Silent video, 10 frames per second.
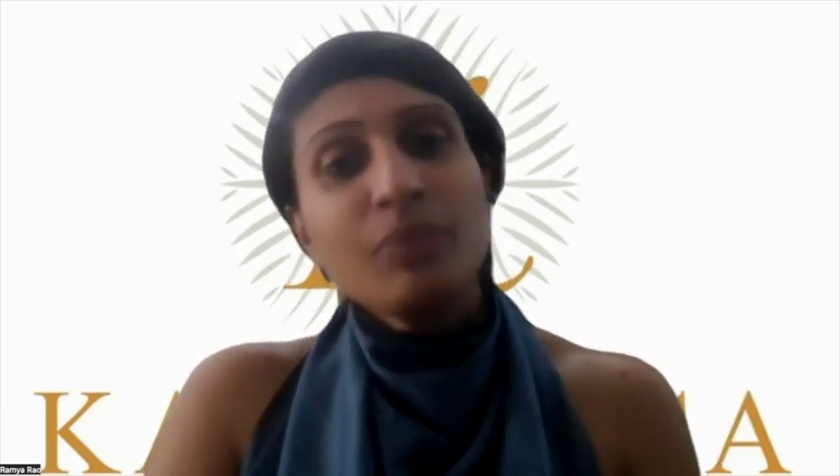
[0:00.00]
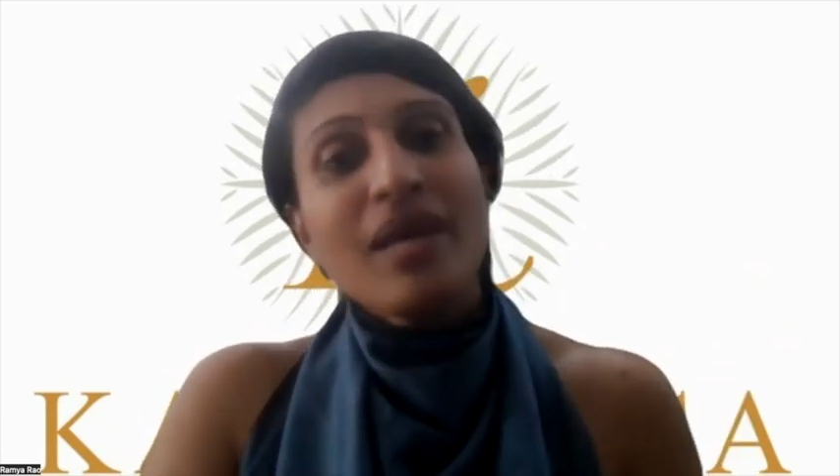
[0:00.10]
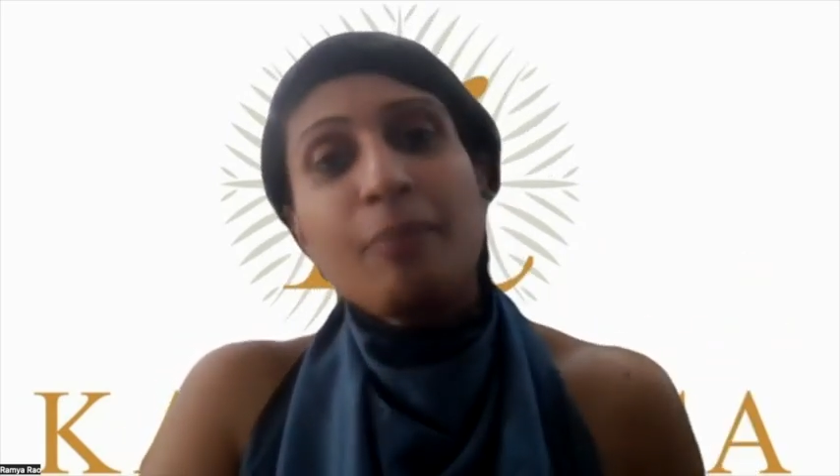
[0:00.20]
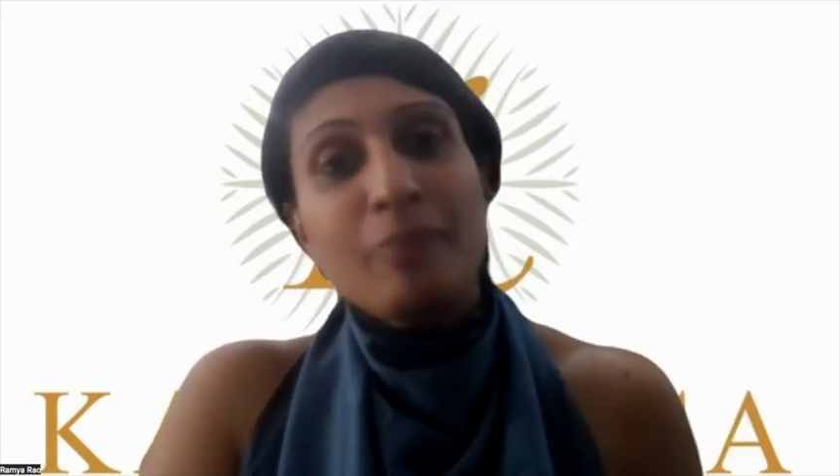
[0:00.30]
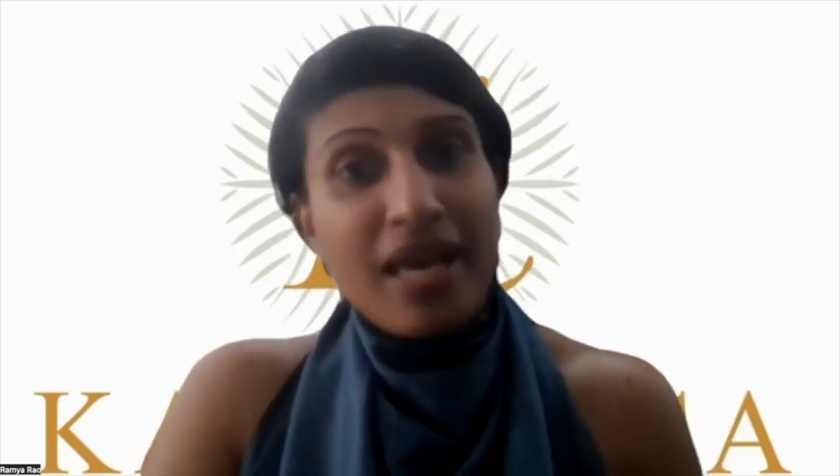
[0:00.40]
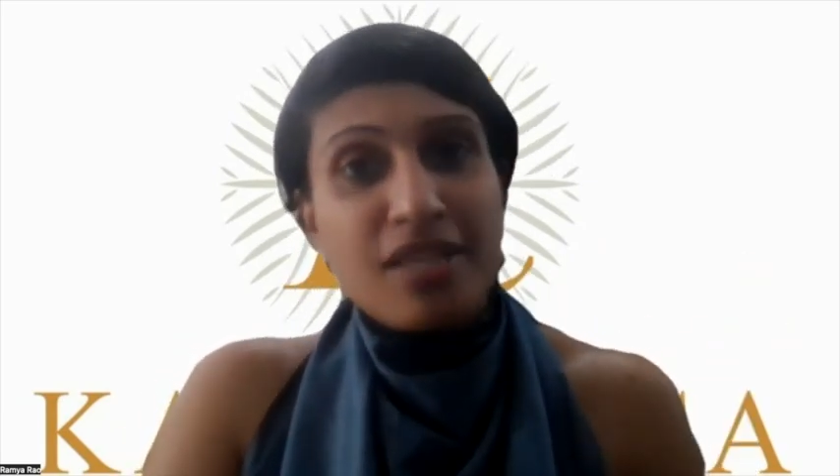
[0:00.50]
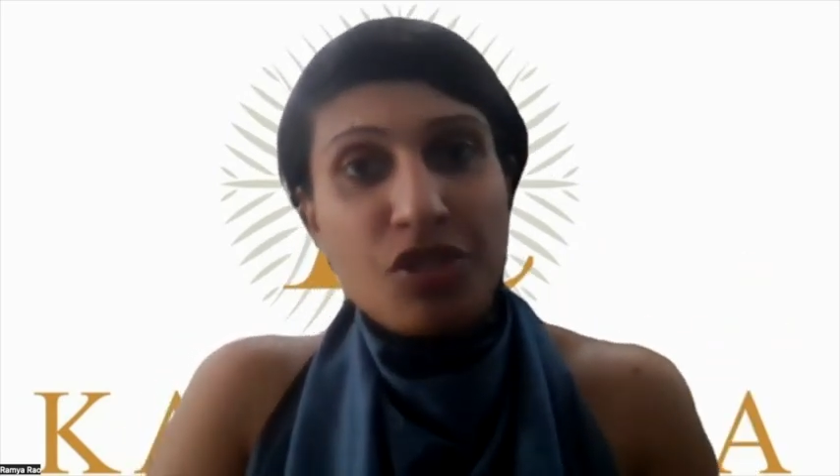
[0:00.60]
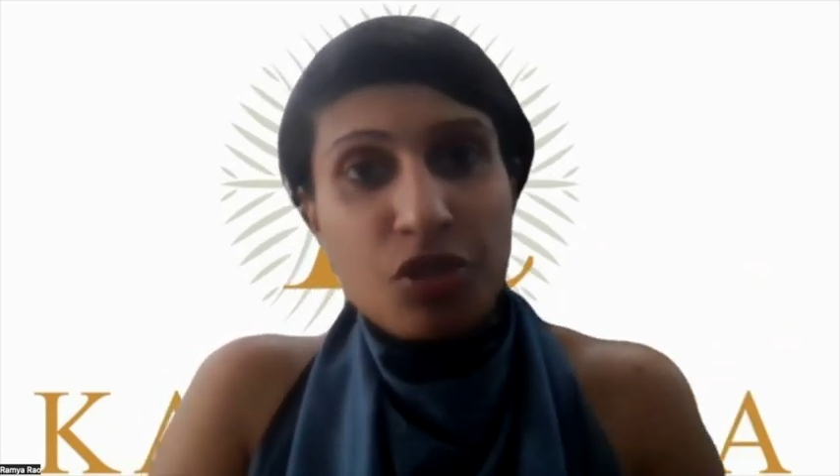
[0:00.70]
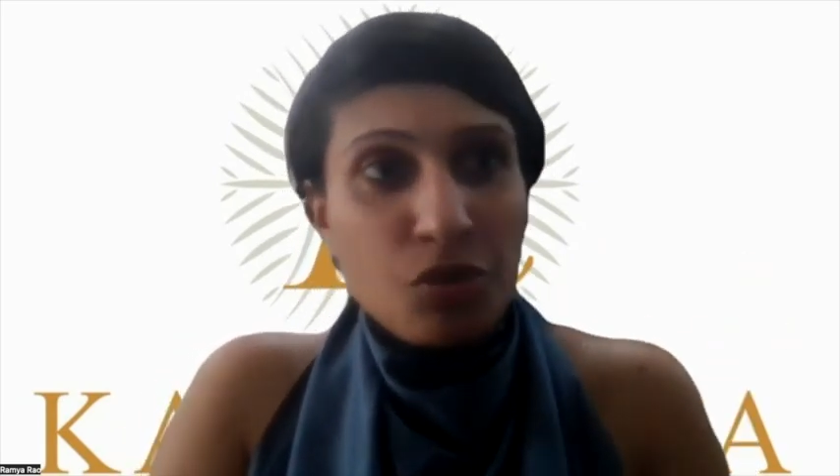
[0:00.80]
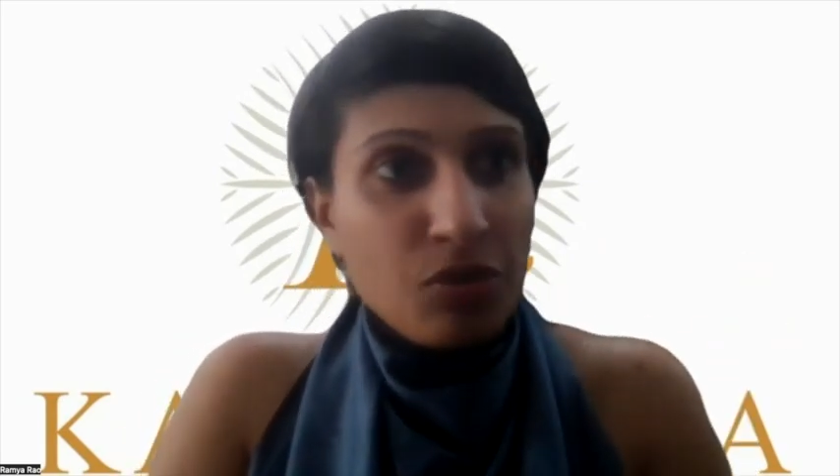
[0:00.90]
we have plans
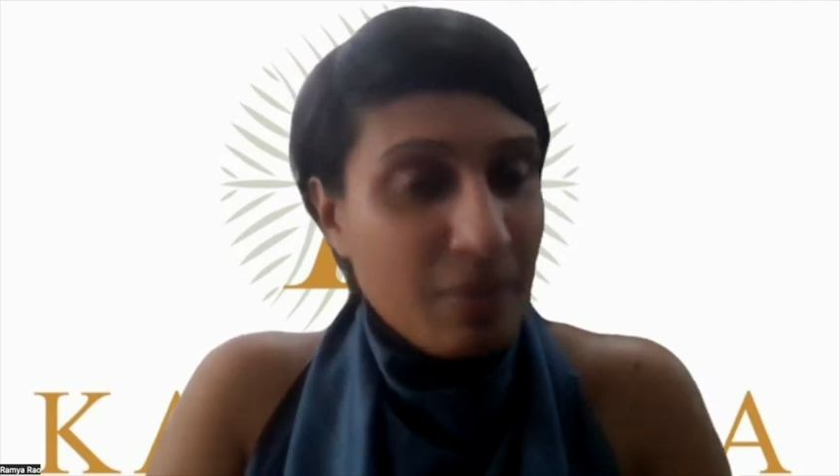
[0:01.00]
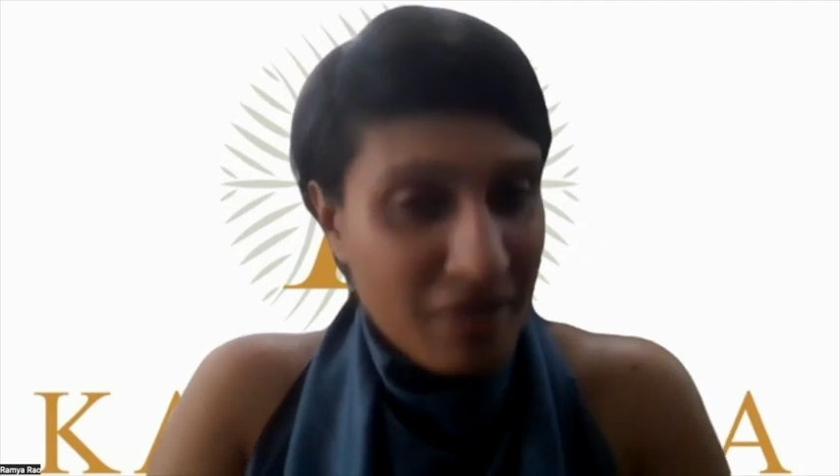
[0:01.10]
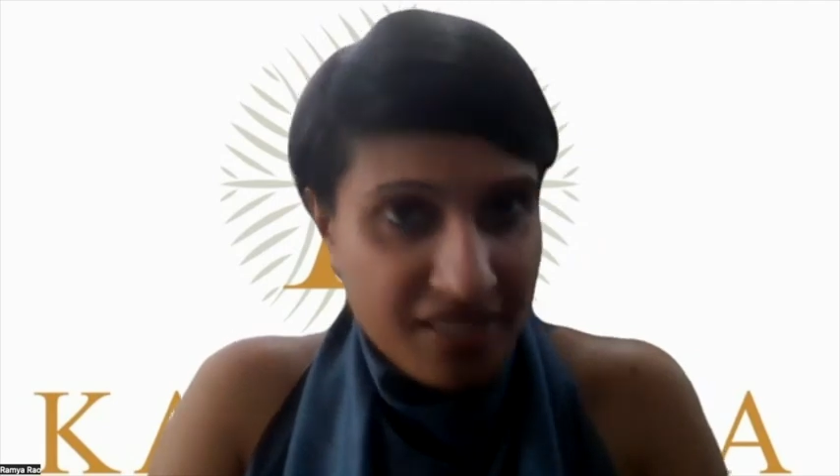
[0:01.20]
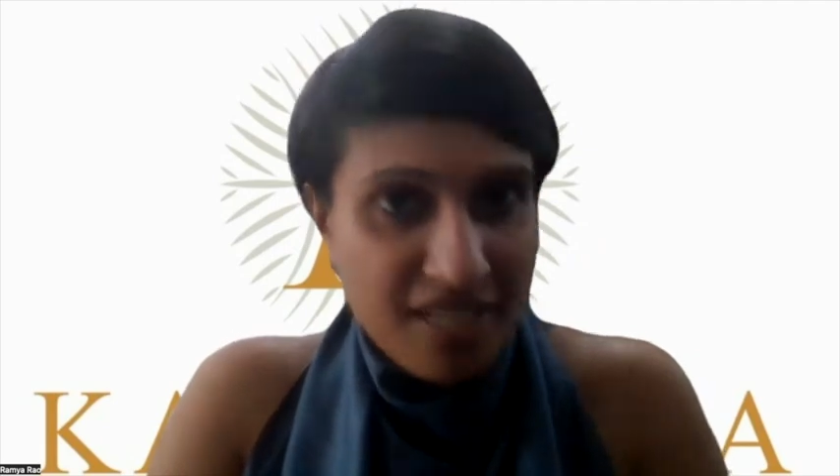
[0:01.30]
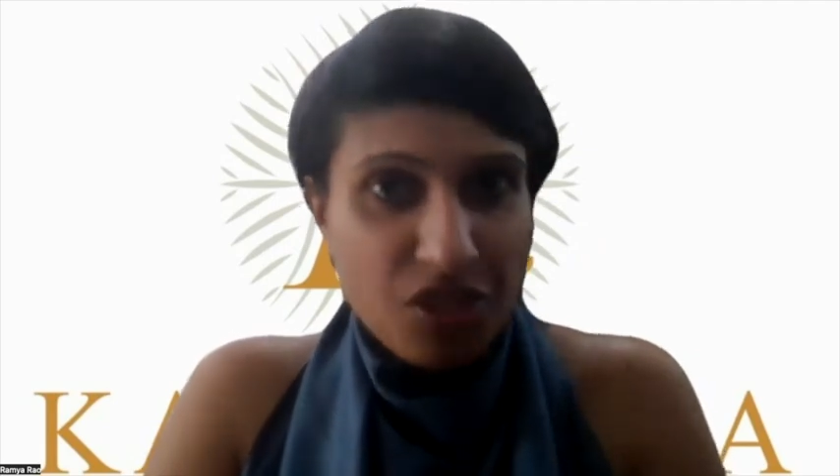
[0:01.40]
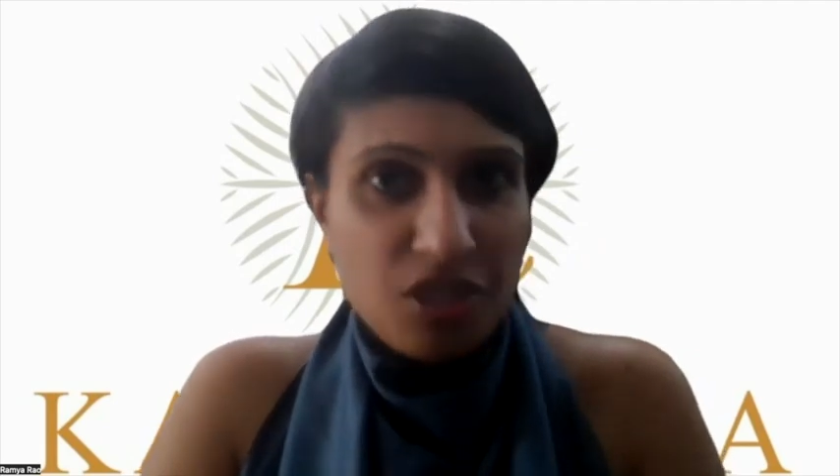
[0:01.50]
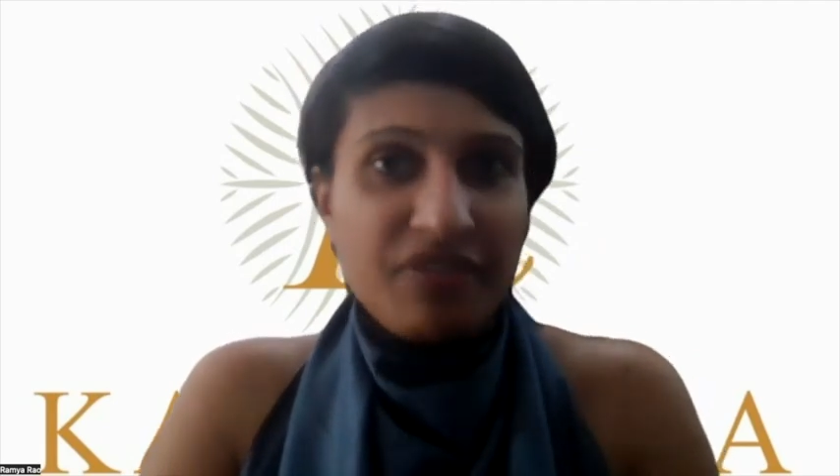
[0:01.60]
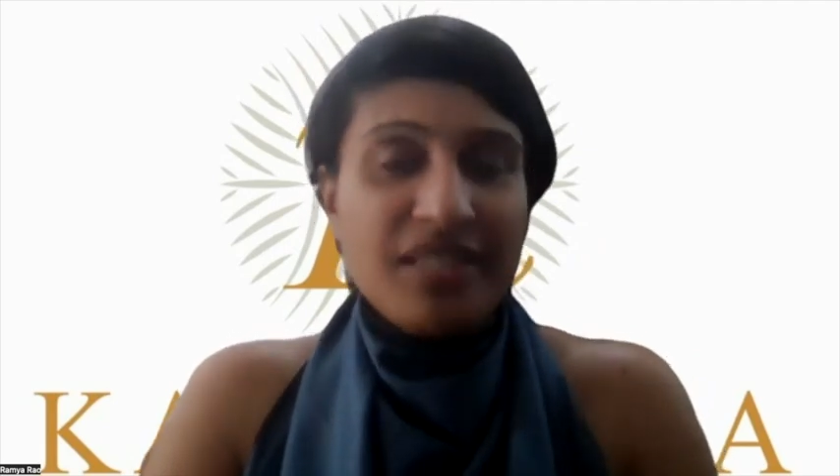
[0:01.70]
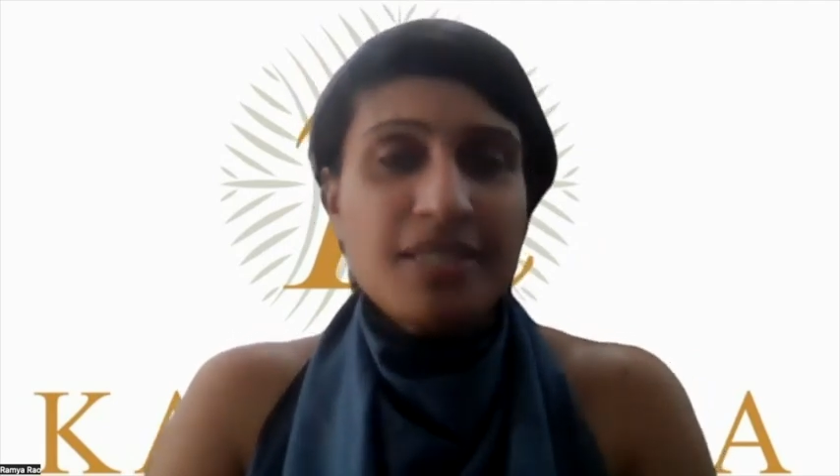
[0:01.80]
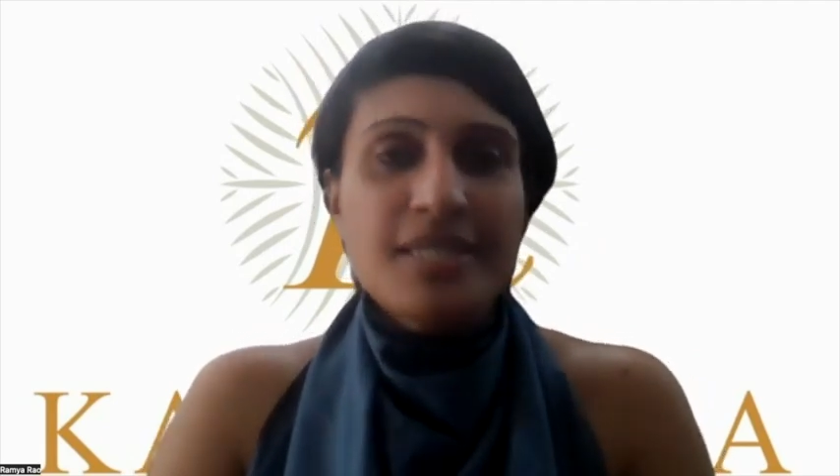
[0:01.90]
to do some international
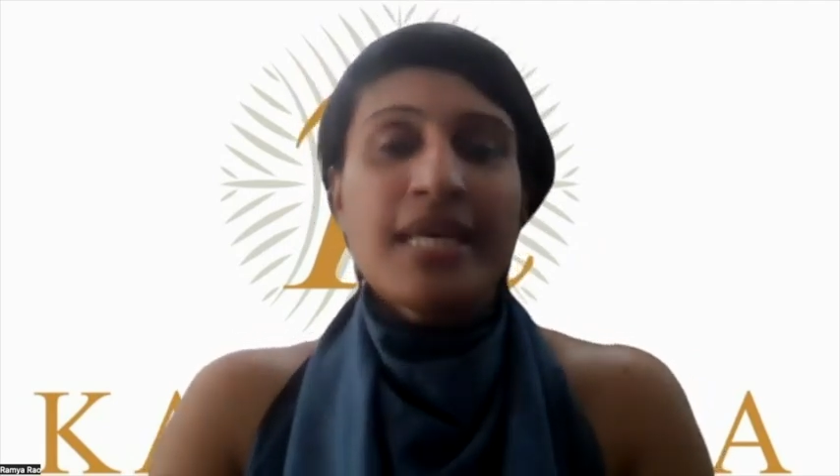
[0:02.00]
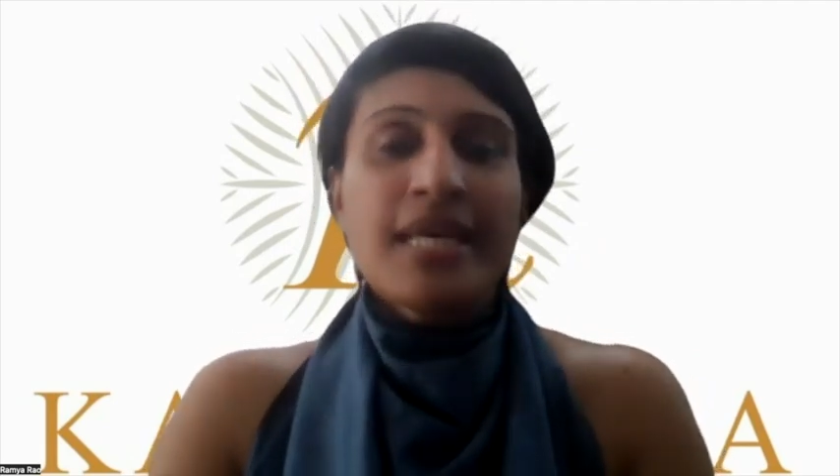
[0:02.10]
events,